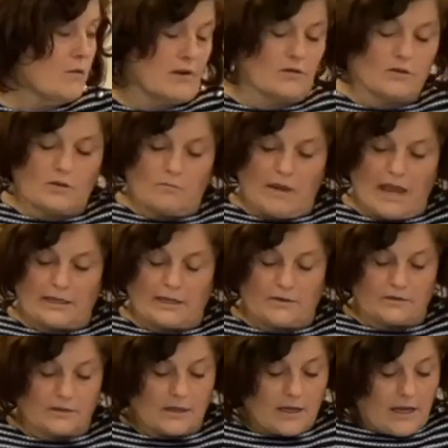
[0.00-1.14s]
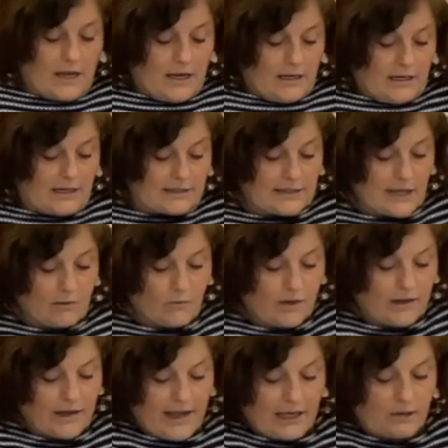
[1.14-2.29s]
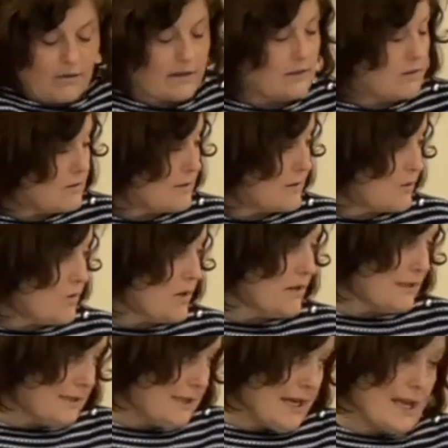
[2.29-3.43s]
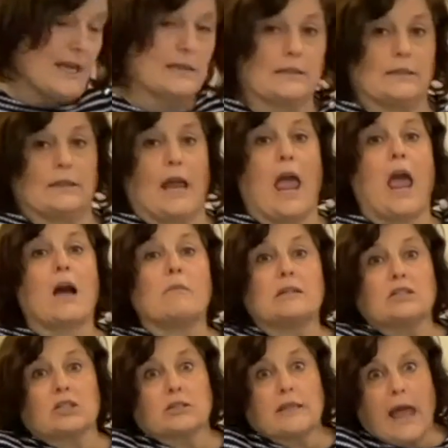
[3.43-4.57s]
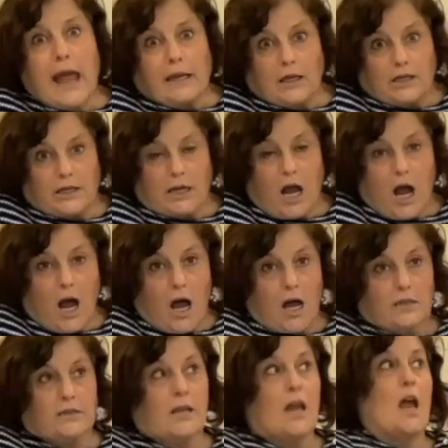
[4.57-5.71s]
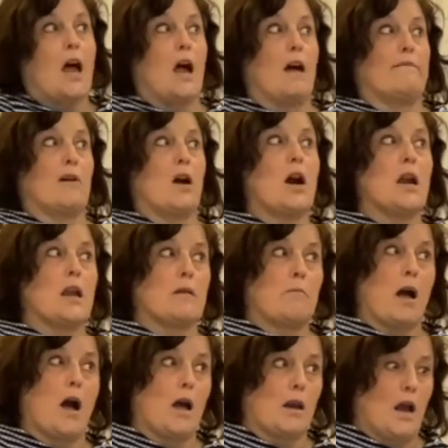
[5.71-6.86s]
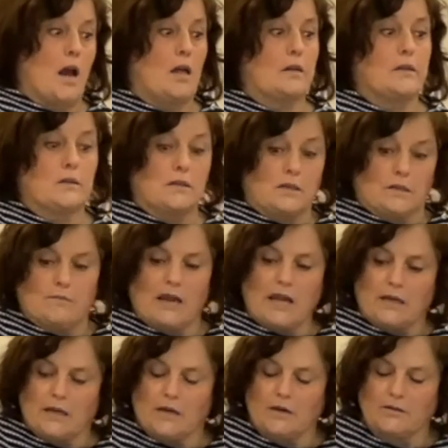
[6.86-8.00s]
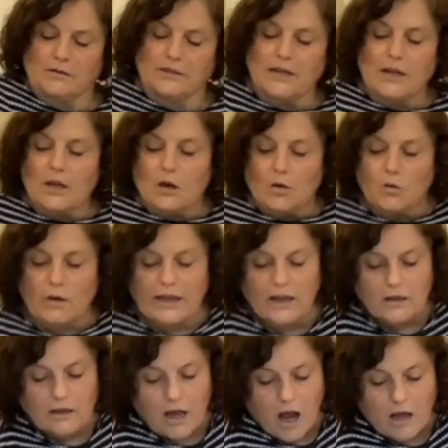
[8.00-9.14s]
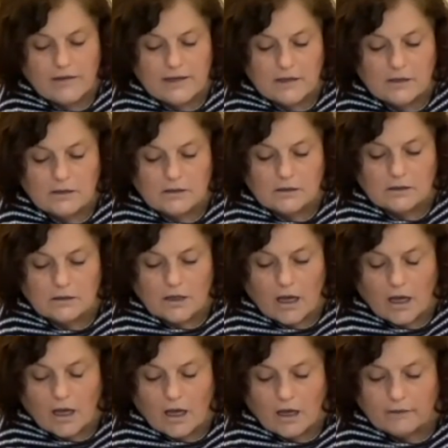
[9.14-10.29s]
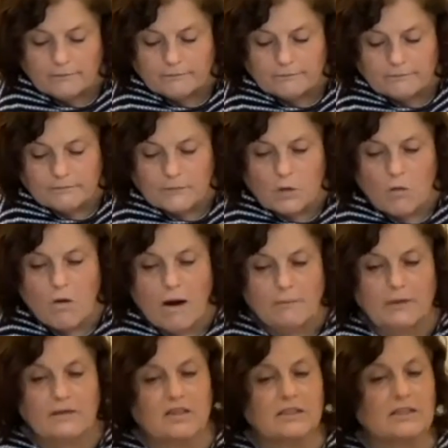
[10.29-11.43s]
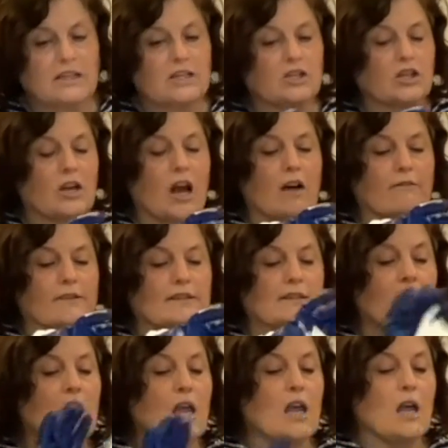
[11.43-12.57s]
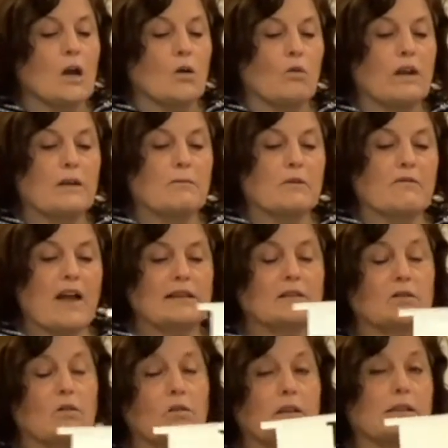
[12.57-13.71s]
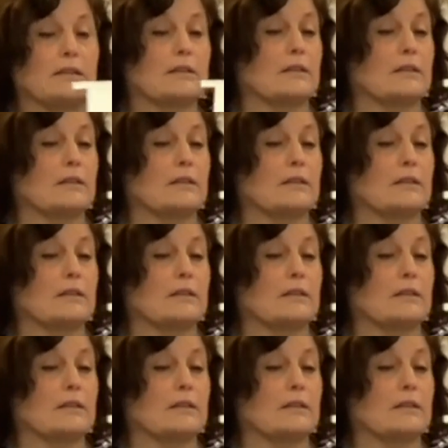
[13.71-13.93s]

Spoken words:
your tomatoes. Now you say, well, how do I do a soil test and how much is that going to cost? I've already bought all these tomatoes. Well, the Cooperative Extension Office, we provide soil